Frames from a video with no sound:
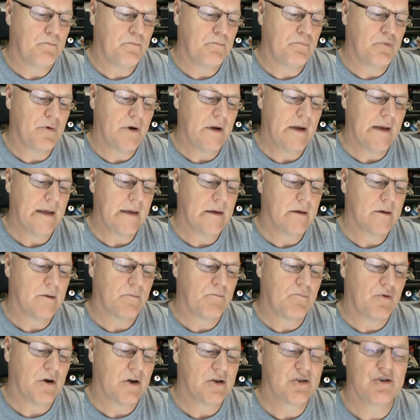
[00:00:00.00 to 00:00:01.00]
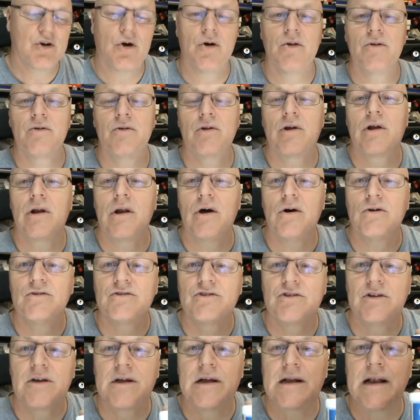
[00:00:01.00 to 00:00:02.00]
brilliant brush on
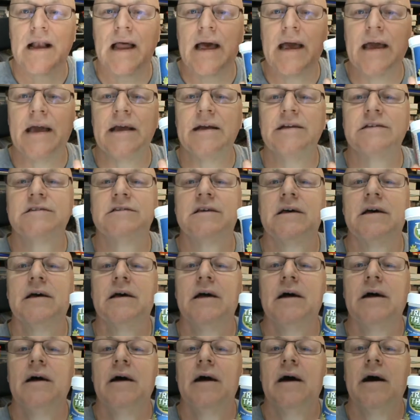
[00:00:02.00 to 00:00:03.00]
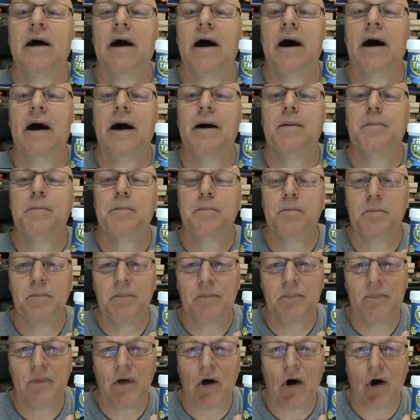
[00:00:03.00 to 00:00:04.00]
gloss glaze um,
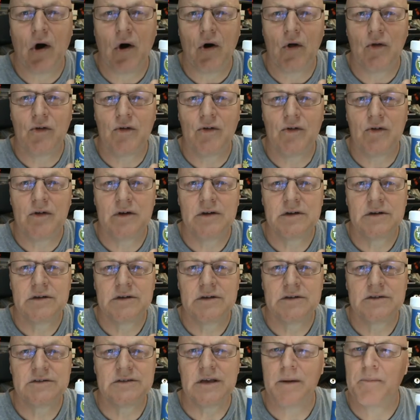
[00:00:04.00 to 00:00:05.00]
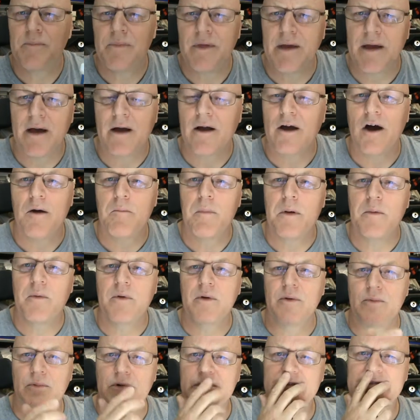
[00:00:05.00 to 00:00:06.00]
on something, I can't remember
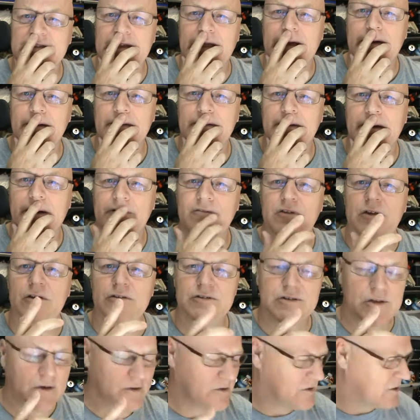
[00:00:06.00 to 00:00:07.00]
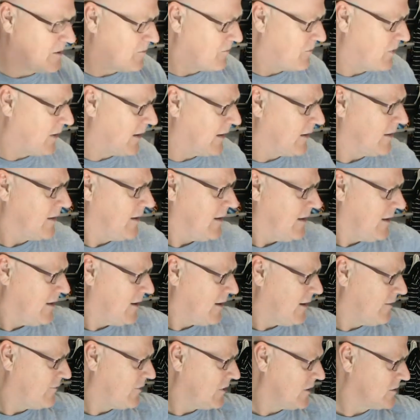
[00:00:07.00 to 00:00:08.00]
what it was now. I've used it on something
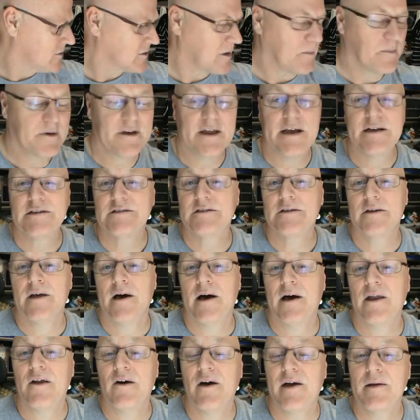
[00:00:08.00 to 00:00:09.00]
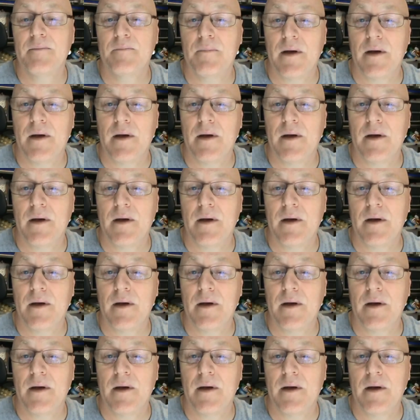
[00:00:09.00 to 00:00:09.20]
over the last couple of days and, and I